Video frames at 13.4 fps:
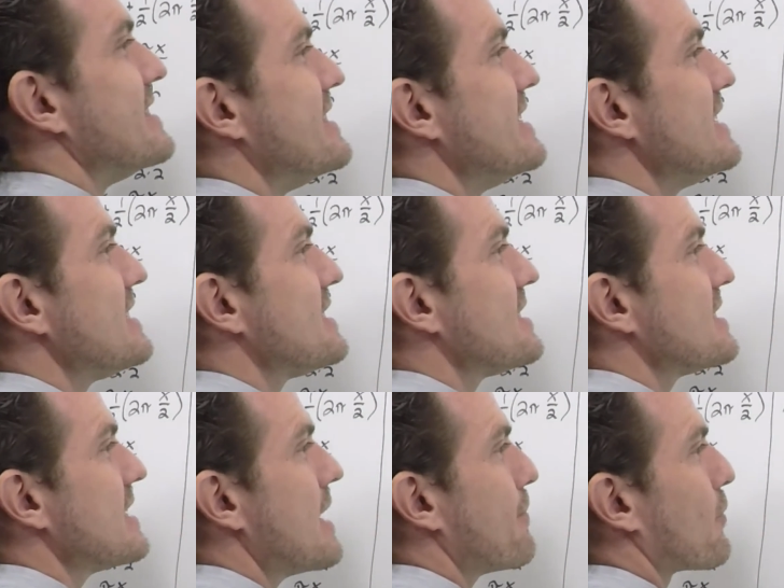this
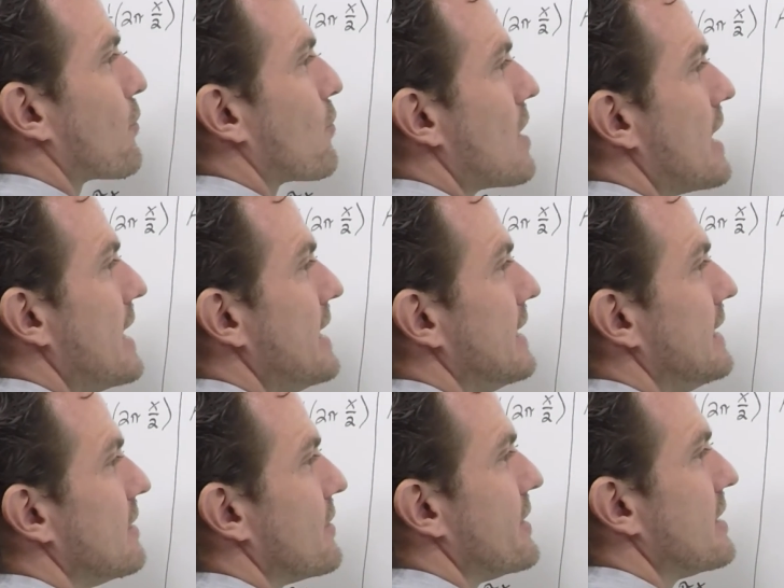step right
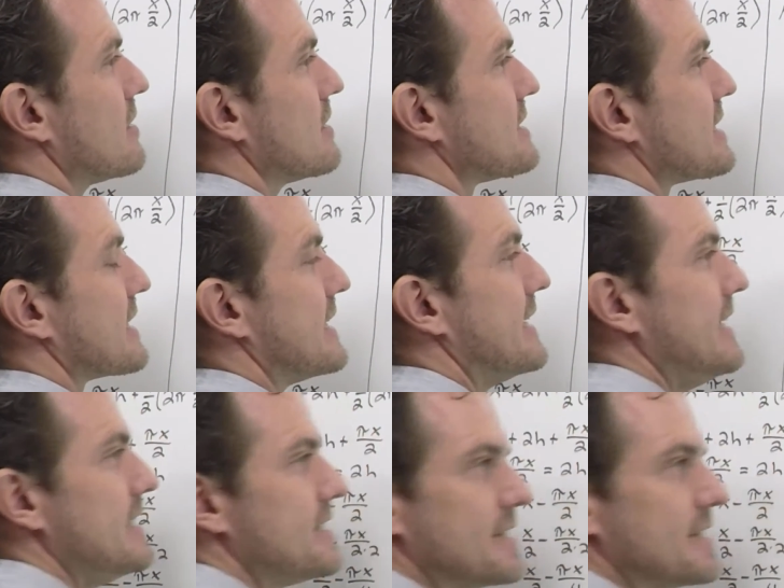here. There is the key